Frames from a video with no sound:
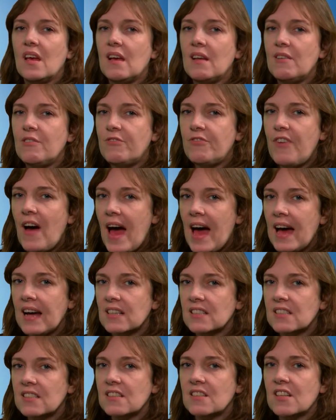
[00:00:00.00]
In
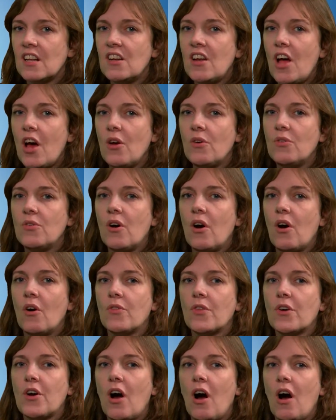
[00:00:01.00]
fact, the loan
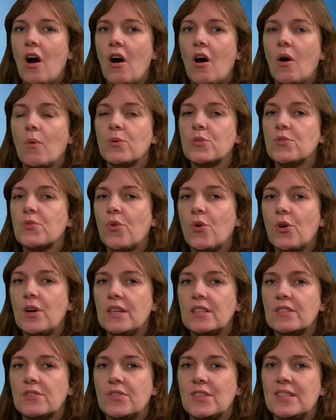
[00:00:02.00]
on the car was
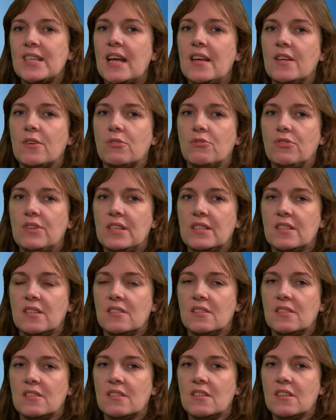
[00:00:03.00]
void for technical
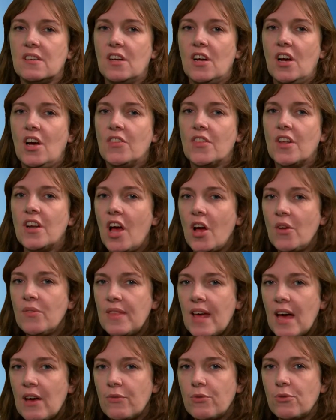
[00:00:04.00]
reasons. The
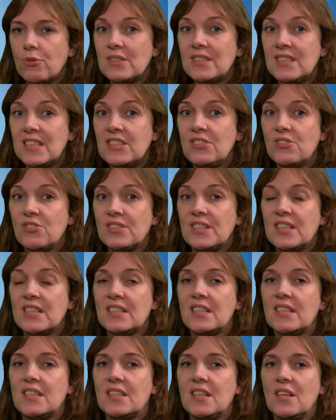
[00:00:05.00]
loan therefore did not
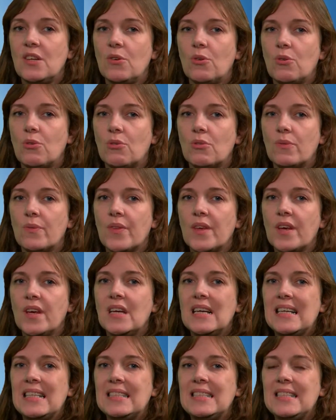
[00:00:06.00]
exist in law.
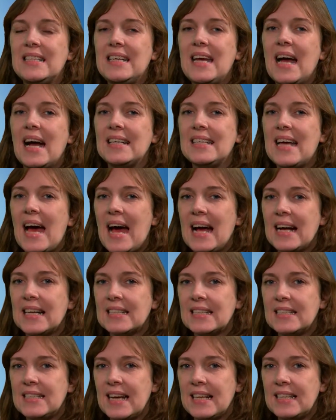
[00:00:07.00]
D had
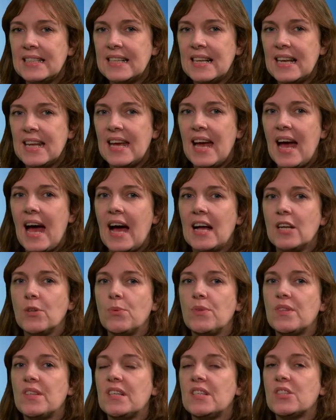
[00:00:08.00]
accidentally
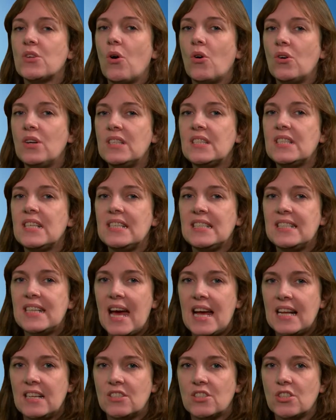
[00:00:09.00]
and with dishonest
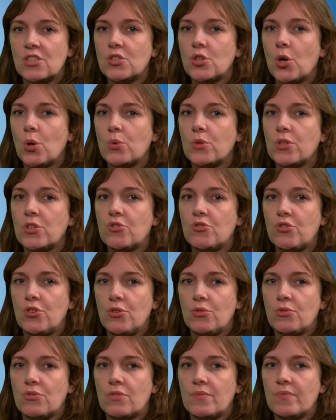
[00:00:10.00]
intent told the truth.